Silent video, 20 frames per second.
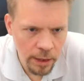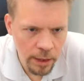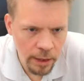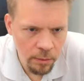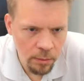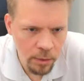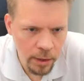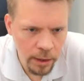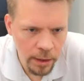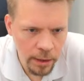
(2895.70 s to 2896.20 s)

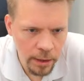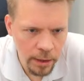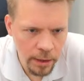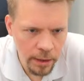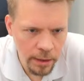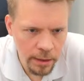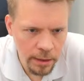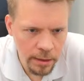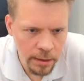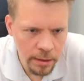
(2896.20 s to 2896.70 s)
Why
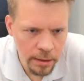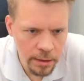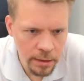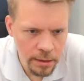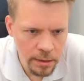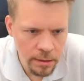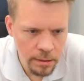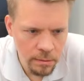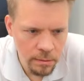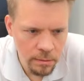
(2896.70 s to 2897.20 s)
I did
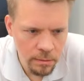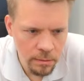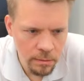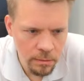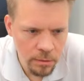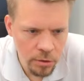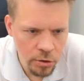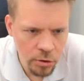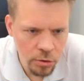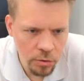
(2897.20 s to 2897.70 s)
this?
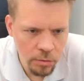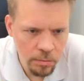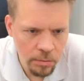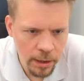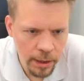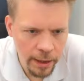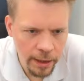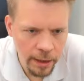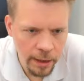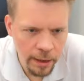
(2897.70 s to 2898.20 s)
Should
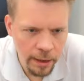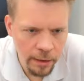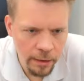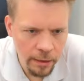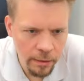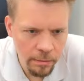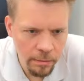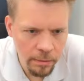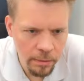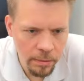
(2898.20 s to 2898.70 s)
play
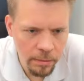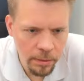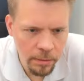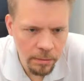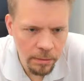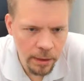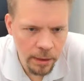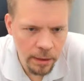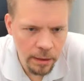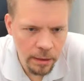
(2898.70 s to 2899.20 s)
here
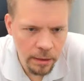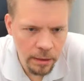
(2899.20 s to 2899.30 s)
probably.